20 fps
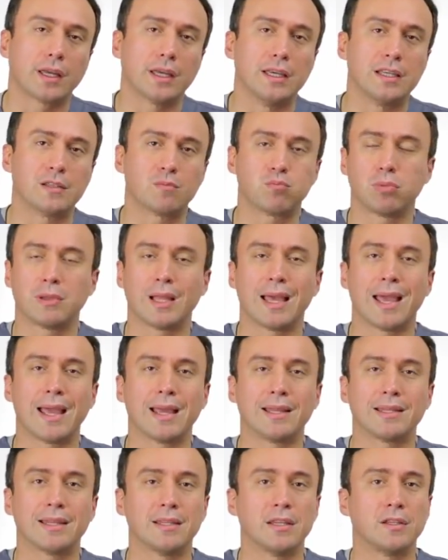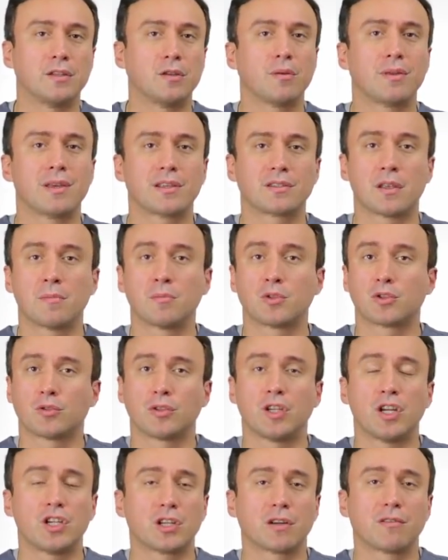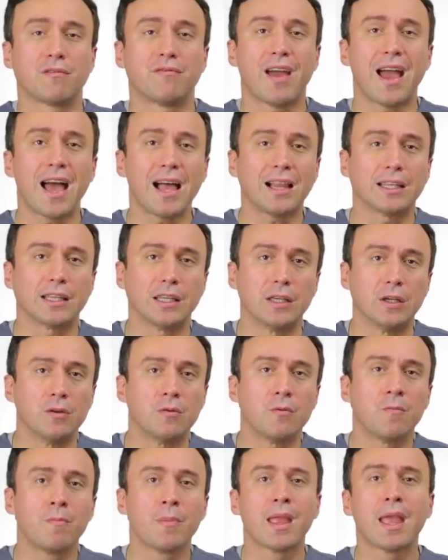is planned and the tooth has some strategic value.